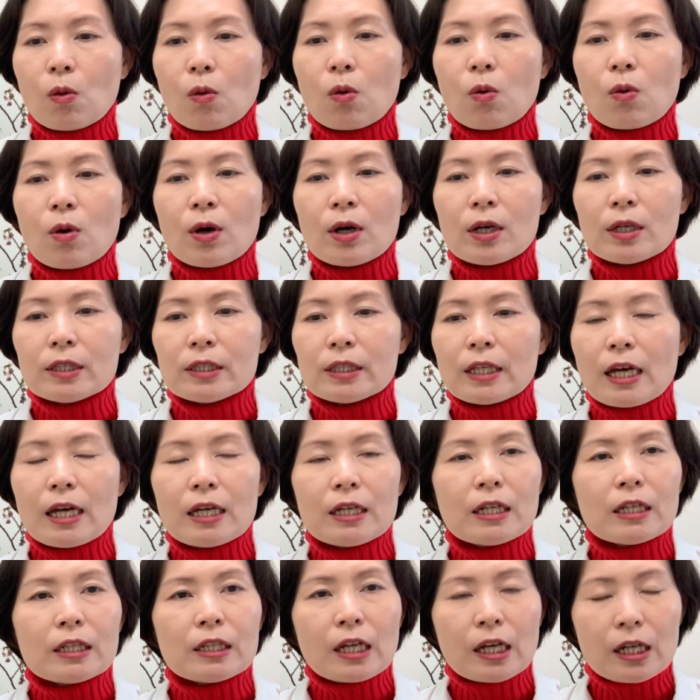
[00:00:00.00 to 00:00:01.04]
or
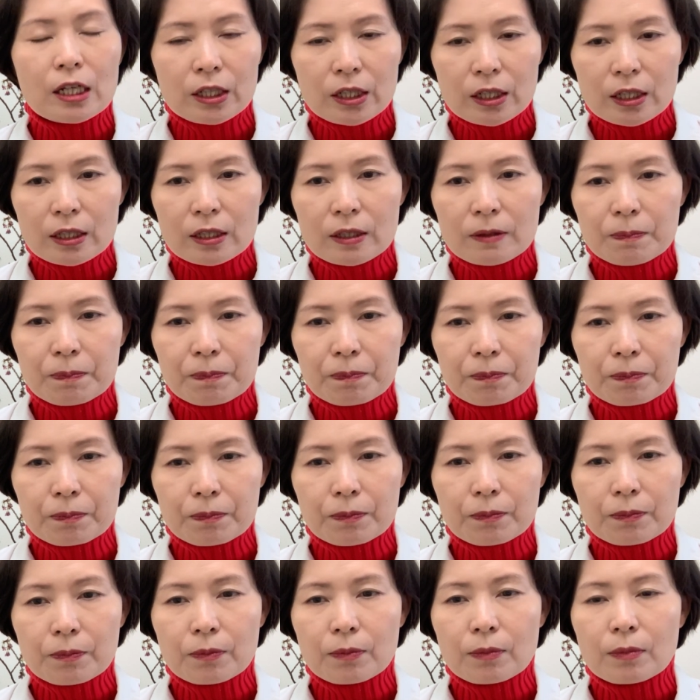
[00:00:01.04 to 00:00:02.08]
sinusitis,
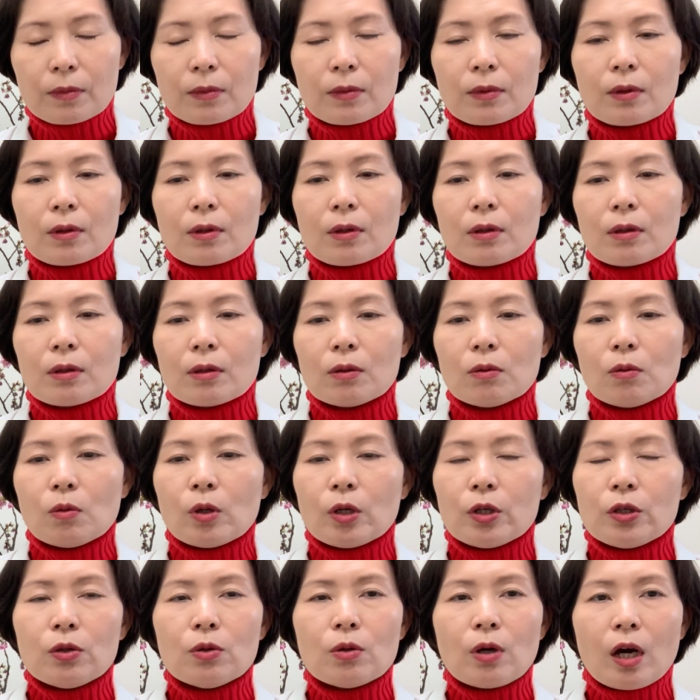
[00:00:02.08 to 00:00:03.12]

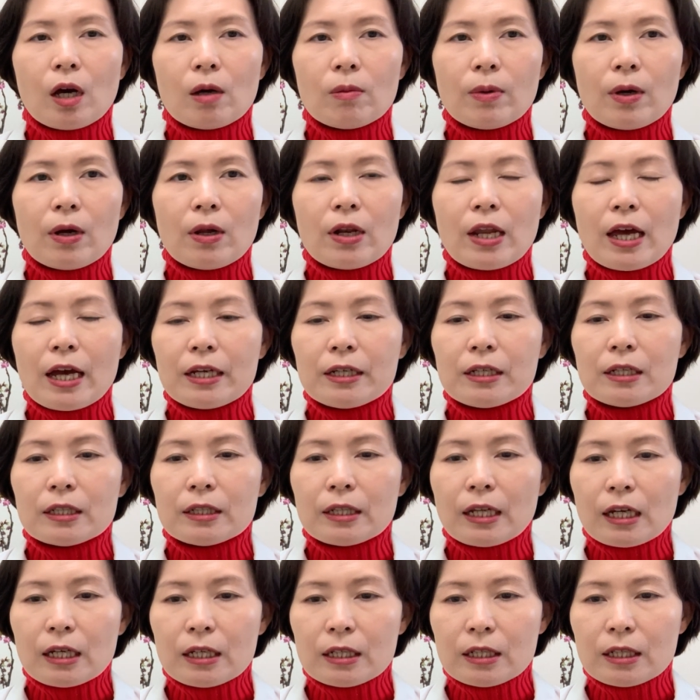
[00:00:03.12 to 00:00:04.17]
or you have a
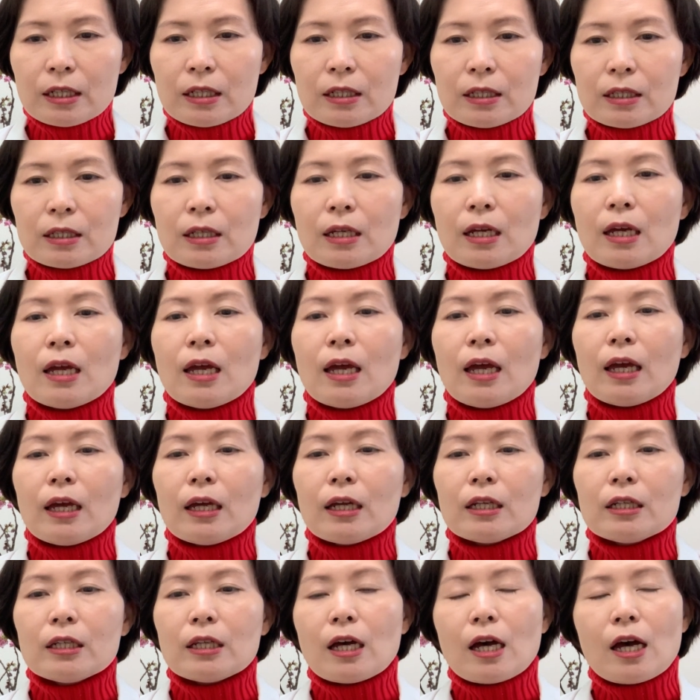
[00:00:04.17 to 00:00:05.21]
rhinitis
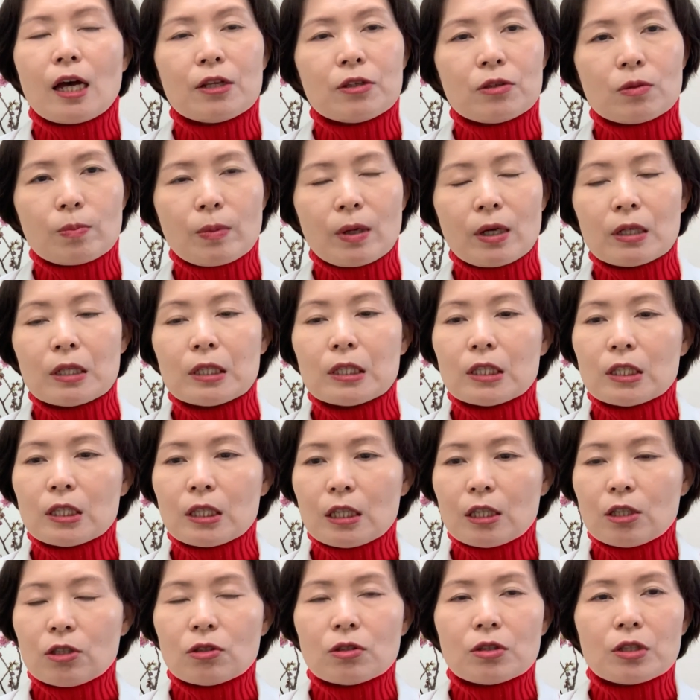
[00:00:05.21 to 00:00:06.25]
and asthma
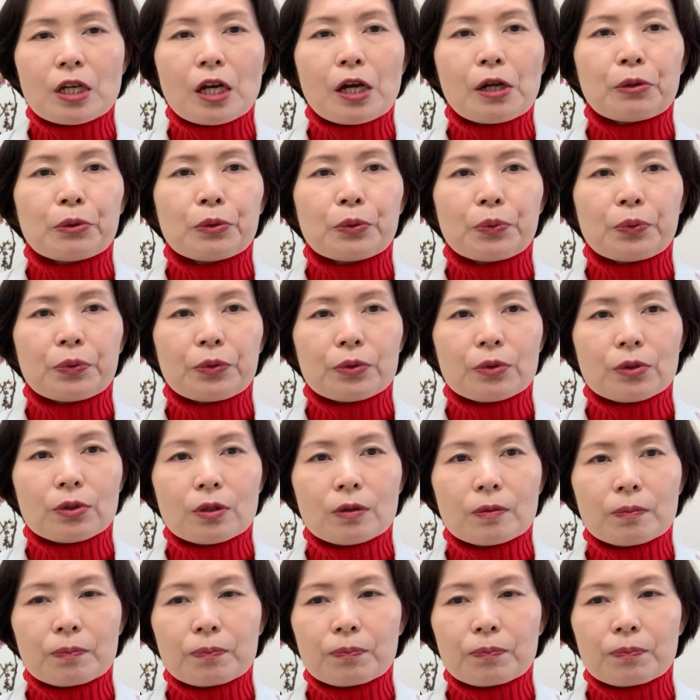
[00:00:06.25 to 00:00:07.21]
since childhood,